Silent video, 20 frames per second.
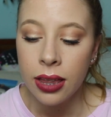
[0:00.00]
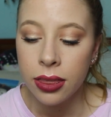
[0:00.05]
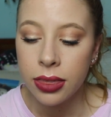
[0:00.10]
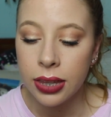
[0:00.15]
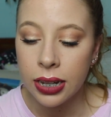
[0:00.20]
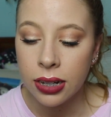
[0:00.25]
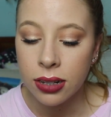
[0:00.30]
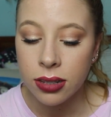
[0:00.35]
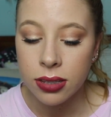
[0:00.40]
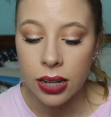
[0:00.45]

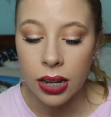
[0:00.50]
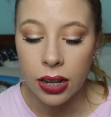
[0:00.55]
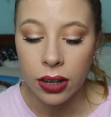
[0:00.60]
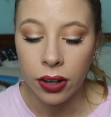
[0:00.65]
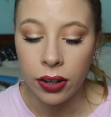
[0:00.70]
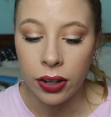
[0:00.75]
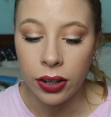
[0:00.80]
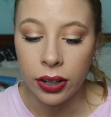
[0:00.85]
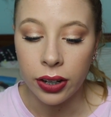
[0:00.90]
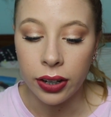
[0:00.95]
Things are
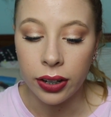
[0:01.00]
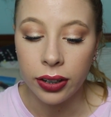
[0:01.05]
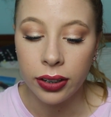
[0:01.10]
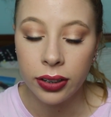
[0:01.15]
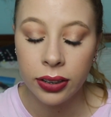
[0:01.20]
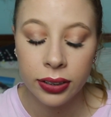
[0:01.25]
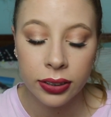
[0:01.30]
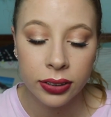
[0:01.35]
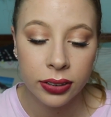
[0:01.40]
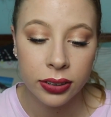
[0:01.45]
going to
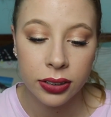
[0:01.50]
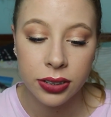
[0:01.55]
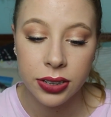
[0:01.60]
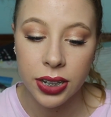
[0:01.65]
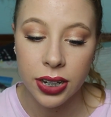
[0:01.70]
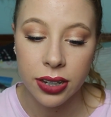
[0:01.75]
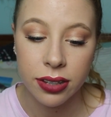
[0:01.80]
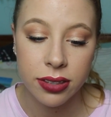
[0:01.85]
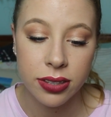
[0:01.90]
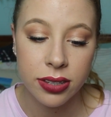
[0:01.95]

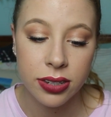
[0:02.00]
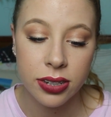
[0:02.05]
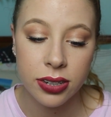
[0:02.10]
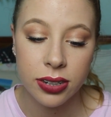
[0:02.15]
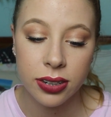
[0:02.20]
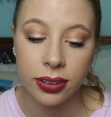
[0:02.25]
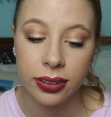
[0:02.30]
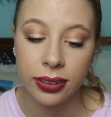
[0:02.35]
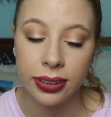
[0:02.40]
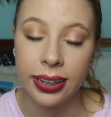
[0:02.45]

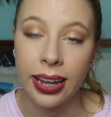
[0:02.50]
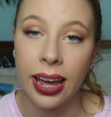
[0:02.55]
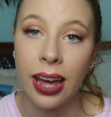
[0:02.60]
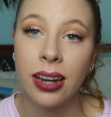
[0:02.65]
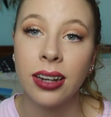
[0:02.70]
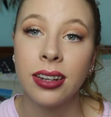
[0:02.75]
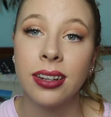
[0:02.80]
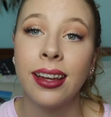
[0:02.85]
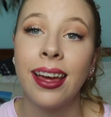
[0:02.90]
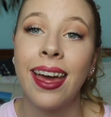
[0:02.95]
just
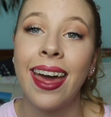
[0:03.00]
get